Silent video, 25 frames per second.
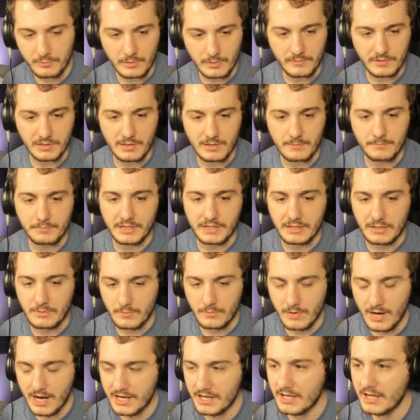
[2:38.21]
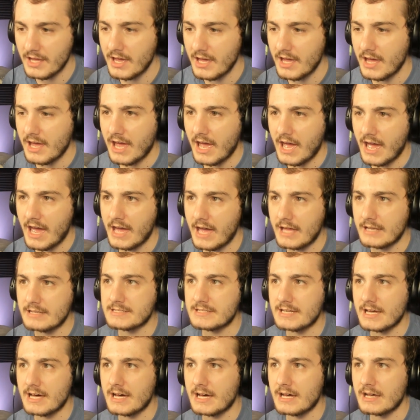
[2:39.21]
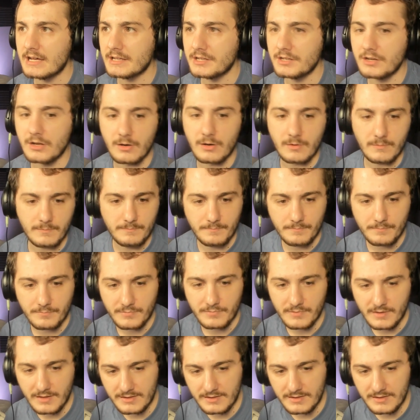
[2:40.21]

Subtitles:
I was proven completely right, and you know,